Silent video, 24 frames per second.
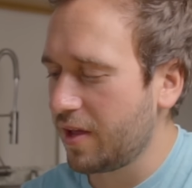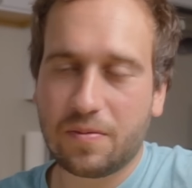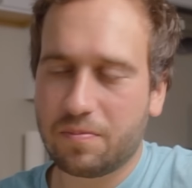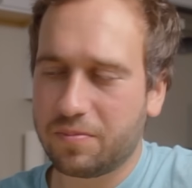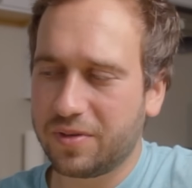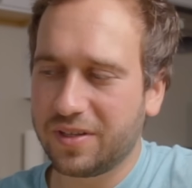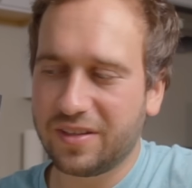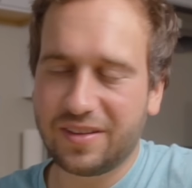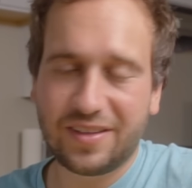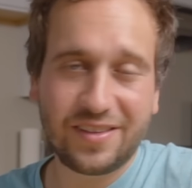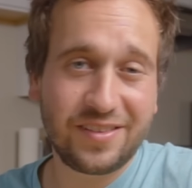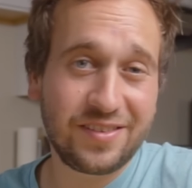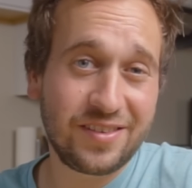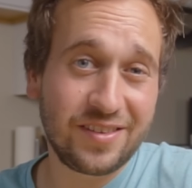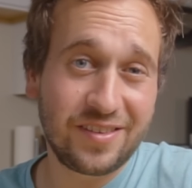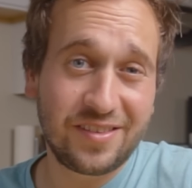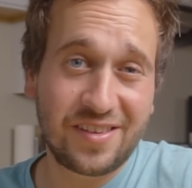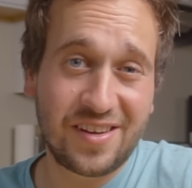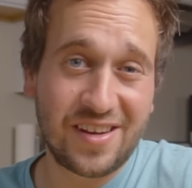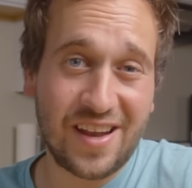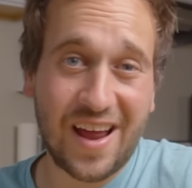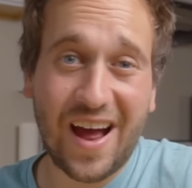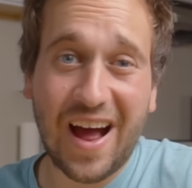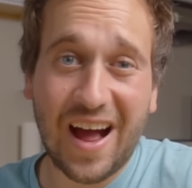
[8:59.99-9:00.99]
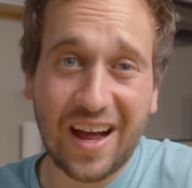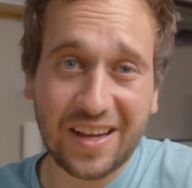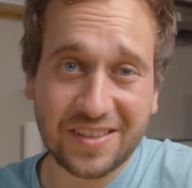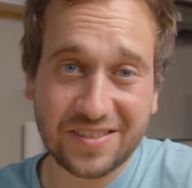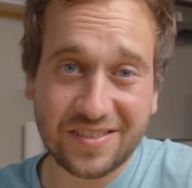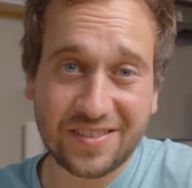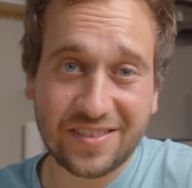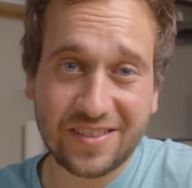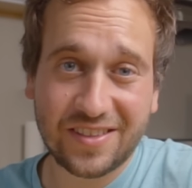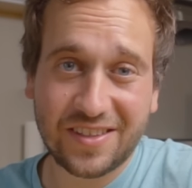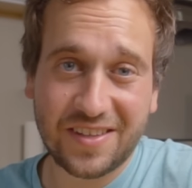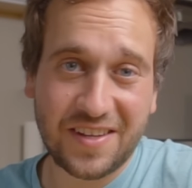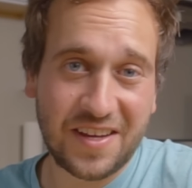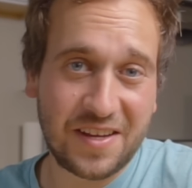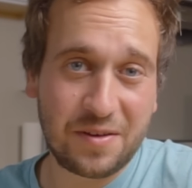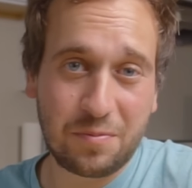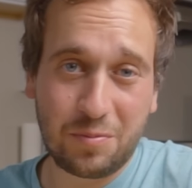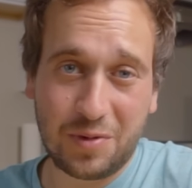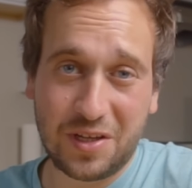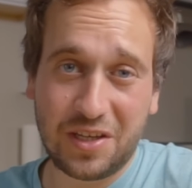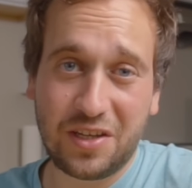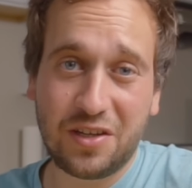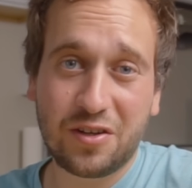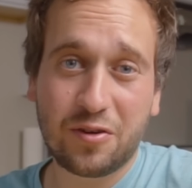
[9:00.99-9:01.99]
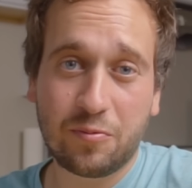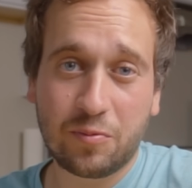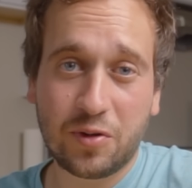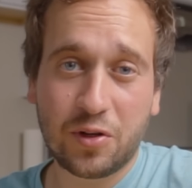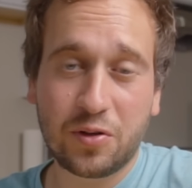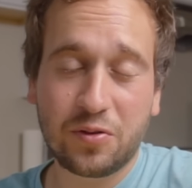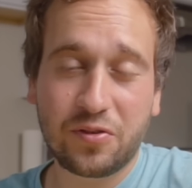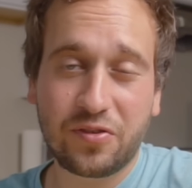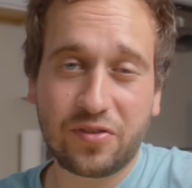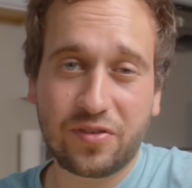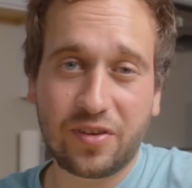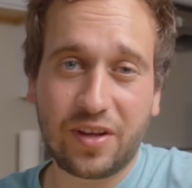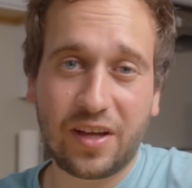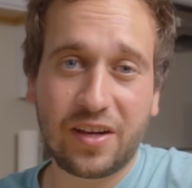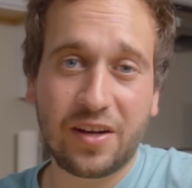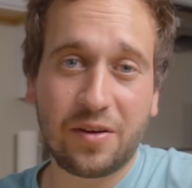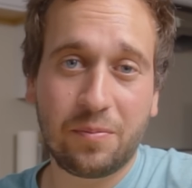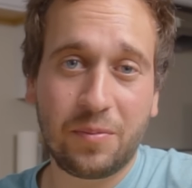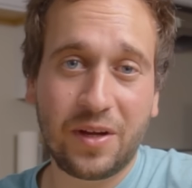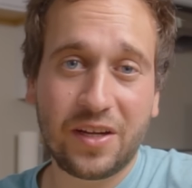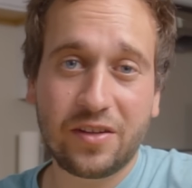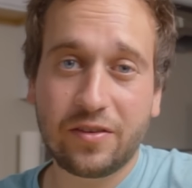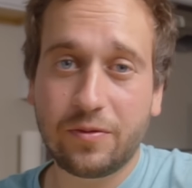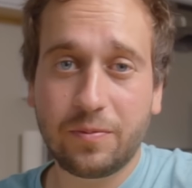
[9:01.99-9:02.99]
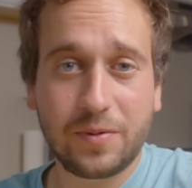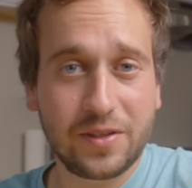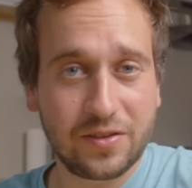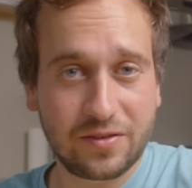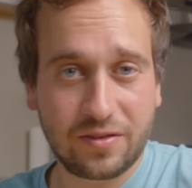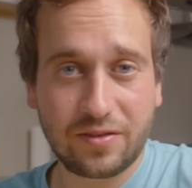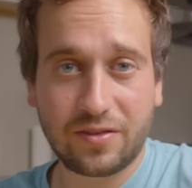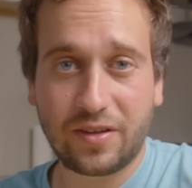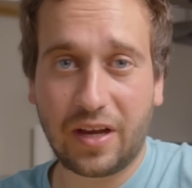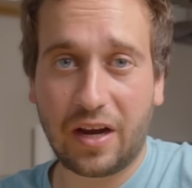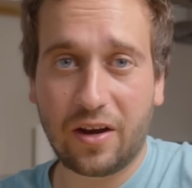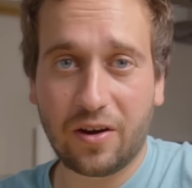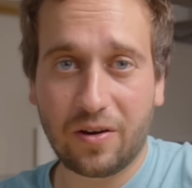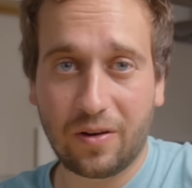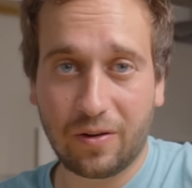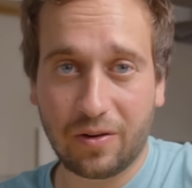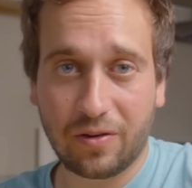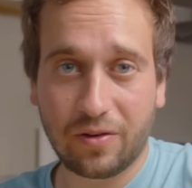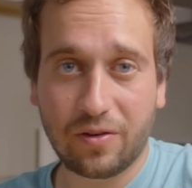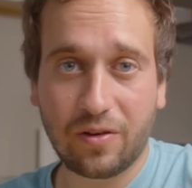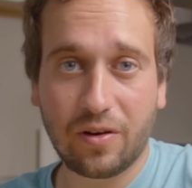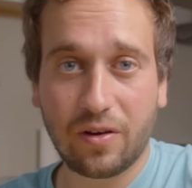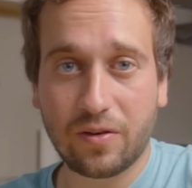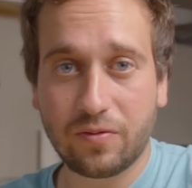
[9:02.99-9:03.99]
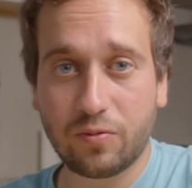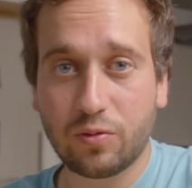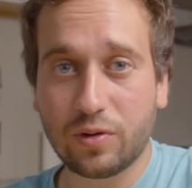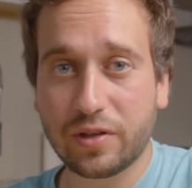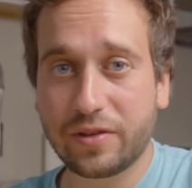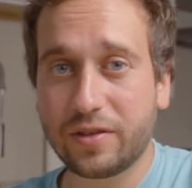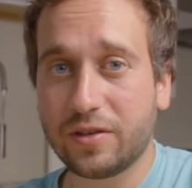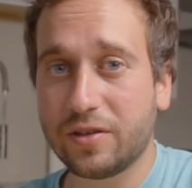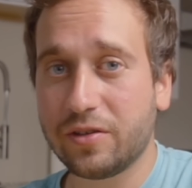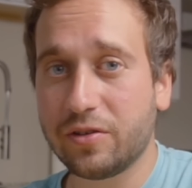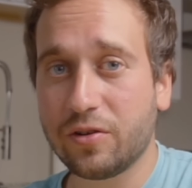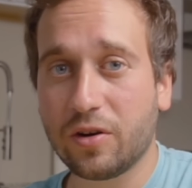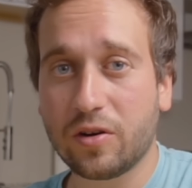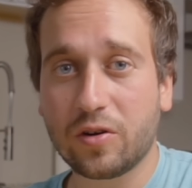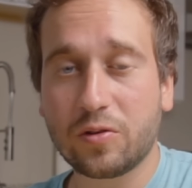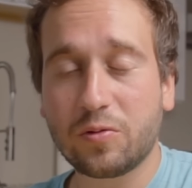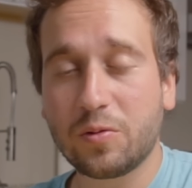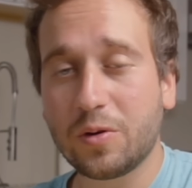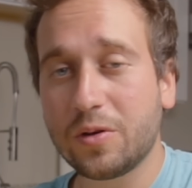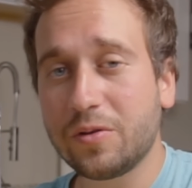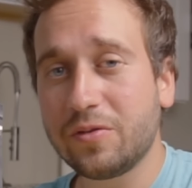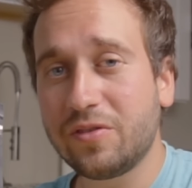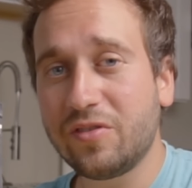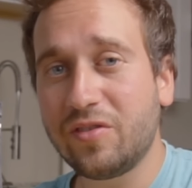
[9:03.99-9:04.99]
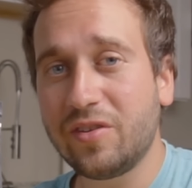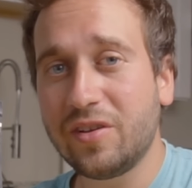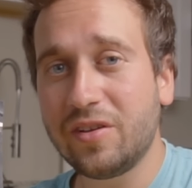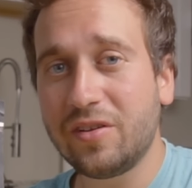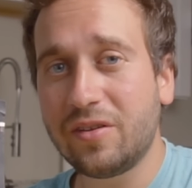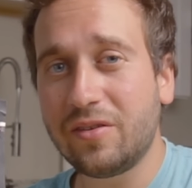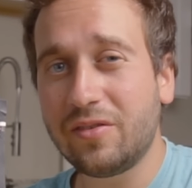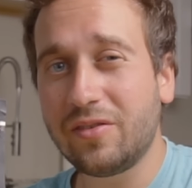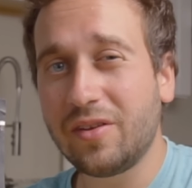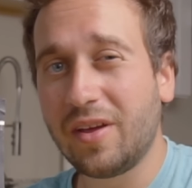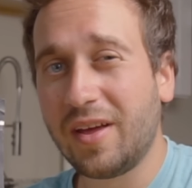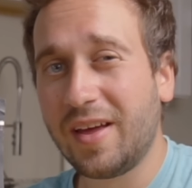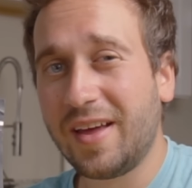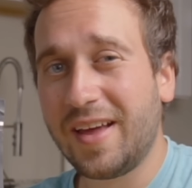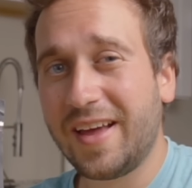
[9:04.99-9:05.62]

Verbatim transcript: but this is not a medium roast, and it makes me scared of what their dark roast is.